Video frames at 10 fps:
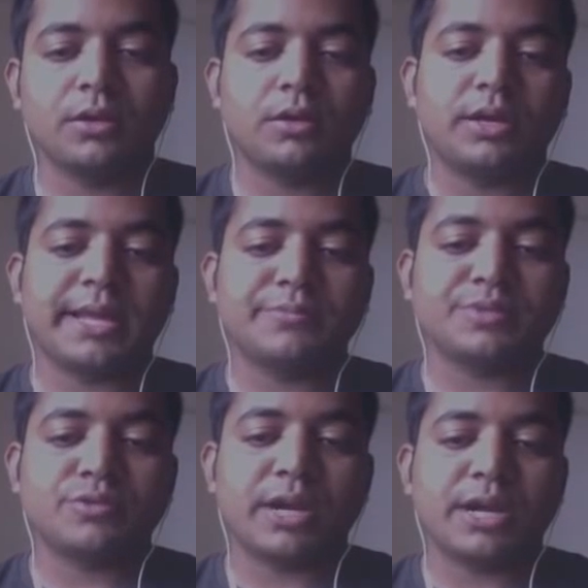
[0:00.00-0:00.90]
It aims
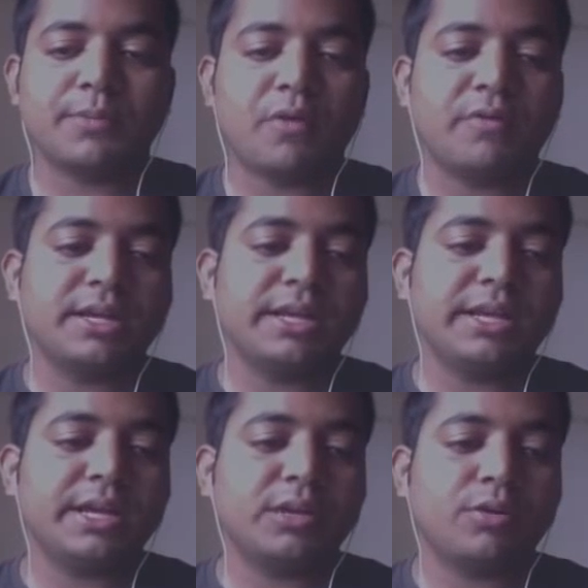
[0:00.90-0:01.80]
to end
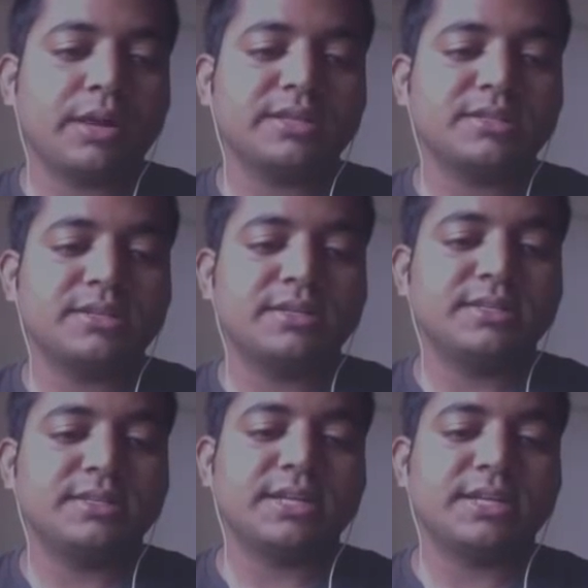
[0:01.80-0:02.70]
poverty, ignorance,
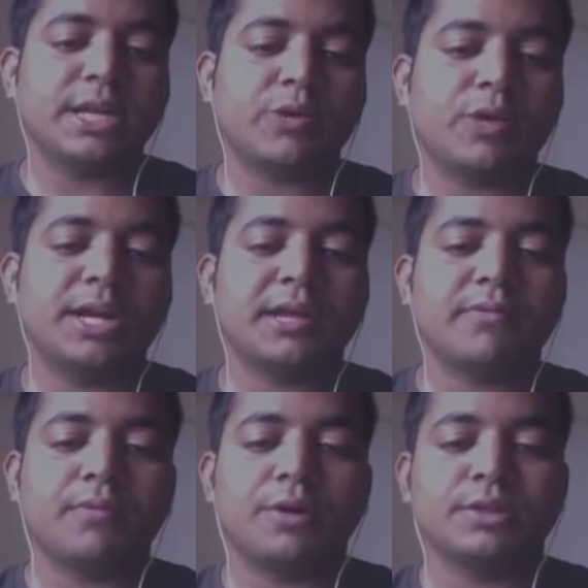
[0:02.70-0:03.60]
disease and inequality of
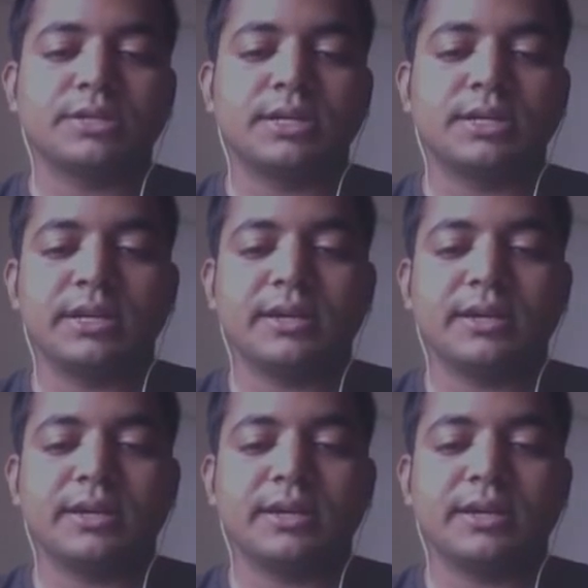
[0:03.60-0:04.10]
opportunity.